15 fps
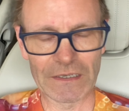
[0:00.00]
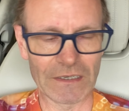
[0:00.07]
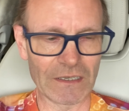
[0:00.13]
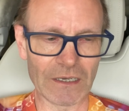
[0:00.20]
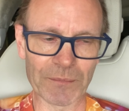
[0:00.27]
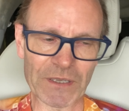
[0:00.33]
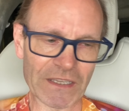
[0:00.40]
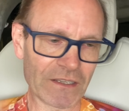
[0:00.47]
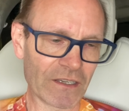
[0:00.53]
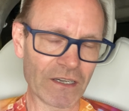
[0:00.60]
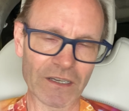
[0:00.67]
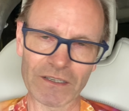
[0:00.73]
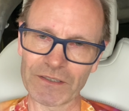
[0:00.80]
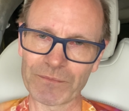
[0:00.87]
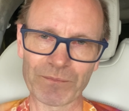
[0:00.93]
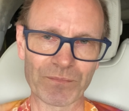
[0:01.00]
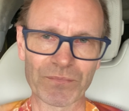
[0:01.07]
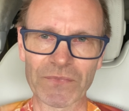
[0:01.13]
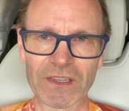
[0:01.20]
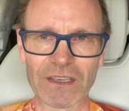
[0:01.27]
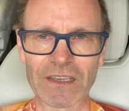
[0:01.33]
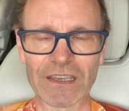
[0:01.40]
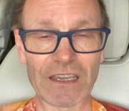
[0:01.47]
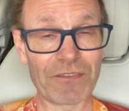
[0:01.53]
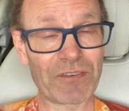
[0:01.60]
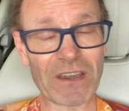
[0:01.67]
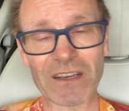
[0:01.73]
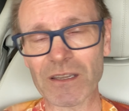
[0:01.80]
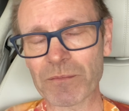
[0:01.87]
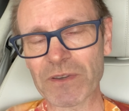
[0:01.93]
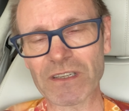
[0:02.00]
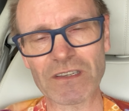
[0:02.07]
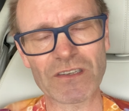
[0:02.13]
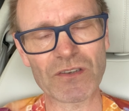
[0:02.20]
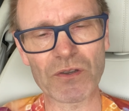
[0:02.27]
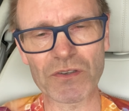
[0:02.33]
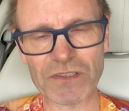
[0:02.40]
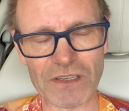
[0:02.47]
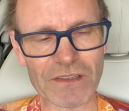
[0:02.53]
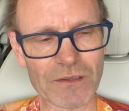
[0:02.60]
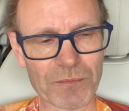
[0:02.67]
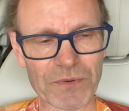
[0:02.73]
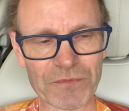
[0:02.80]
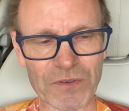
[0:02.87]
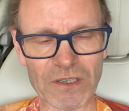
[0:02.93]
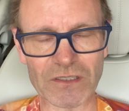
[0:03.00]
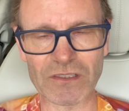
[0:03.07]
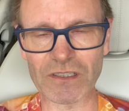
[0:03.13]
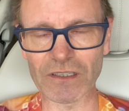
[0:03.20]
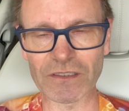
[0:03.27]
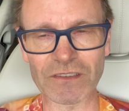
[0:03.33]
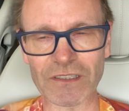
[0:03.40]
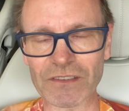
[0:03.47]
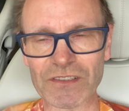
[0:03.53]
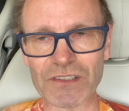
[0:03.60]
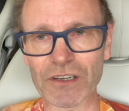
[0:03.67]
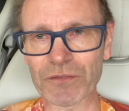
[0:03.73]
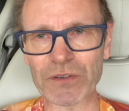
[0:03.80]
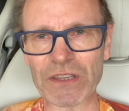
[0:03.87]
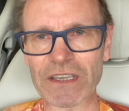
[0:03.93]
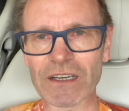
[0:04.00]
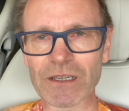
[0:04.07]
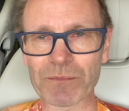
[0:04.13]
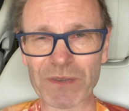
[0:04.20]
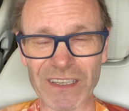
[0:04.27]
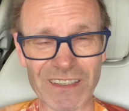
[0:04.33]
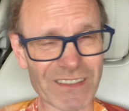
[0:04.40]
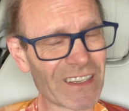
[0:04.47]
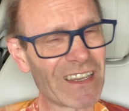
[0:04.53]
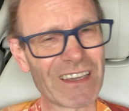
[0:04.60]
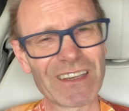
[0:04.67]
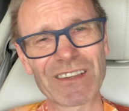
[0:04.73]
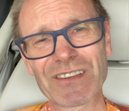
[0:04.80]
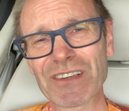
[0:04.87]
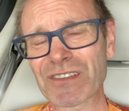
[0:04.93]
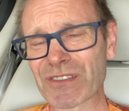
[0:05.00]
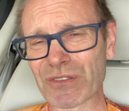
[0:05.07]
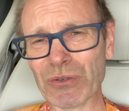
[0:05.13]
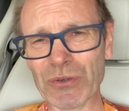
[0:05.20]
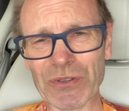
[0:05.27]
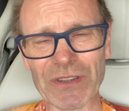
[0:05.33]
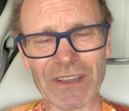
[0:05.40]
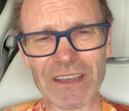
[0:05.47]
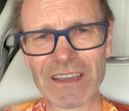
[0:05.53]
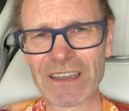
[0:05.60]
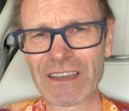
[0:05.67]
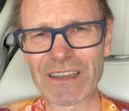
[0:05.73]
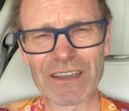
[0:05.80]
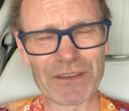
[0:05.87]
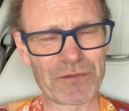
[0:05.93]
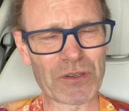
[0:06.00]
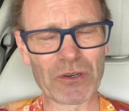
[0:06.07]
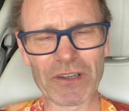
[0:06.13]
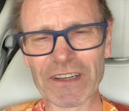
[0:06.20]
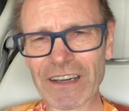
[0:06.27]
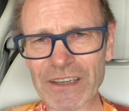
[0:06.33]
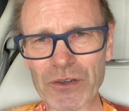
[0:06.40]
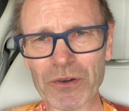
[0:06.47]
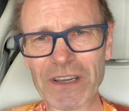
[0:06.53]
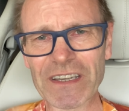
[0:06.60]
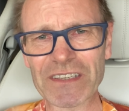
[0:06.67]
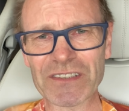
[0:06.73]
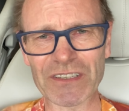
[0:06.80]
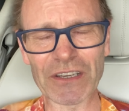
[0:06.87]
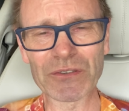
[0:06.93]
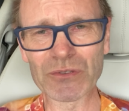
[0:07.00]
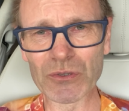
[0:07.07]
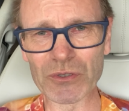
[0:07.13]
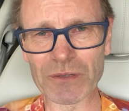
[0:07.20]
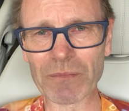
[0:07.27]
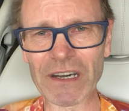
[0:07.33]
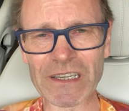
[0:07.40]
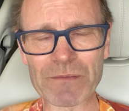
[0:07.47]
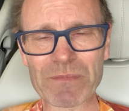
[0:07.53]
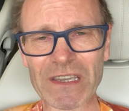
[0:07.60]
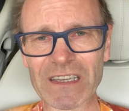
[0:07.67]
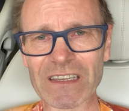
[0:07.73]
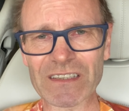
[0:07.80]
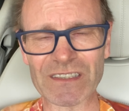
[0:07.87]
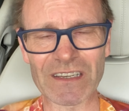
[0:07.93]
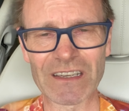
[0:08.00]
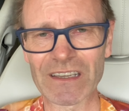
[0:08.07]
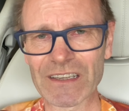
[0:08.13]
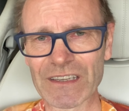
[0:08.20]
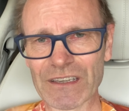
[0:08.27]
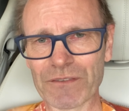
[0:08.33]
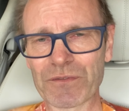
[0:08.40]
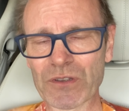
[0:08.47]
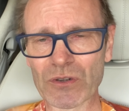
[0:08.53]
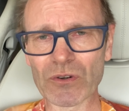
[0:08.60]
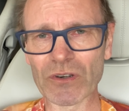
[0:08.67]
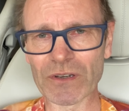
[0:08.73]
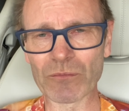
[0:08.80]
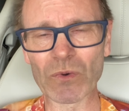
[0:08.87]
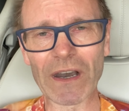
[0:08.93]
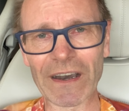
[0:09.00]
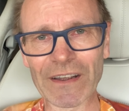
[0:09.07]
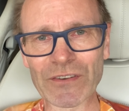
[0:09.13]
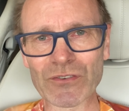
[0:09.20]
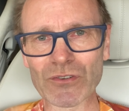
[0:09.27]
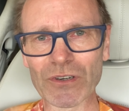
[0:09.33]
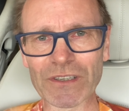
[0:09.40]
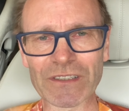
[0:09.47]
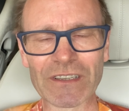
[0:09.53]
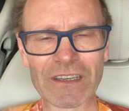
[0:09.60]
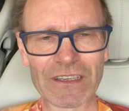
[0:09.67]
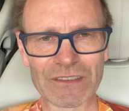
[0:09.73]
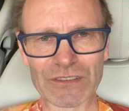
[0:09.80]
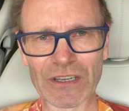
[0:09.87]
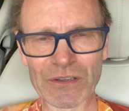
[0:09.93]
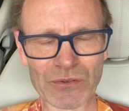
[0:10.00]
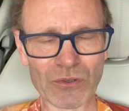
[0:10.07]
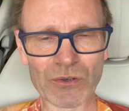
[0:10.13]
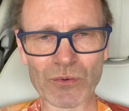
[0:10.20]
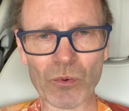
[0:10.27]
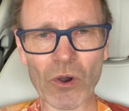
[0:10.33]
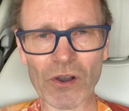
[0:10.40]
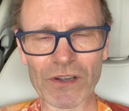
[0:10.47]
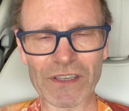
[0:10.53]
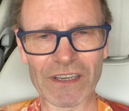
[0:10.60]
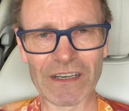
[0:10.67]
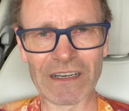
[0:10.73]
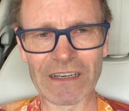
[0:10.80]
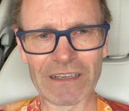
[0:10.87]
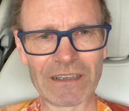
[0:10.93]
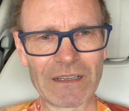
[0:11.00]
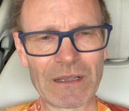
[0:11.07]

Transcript: I mean, if anybody's using the preferred charging stuff in the I-Pace, just don't. If you're on iOS, download MyPace. If you're on Android, download WhatCat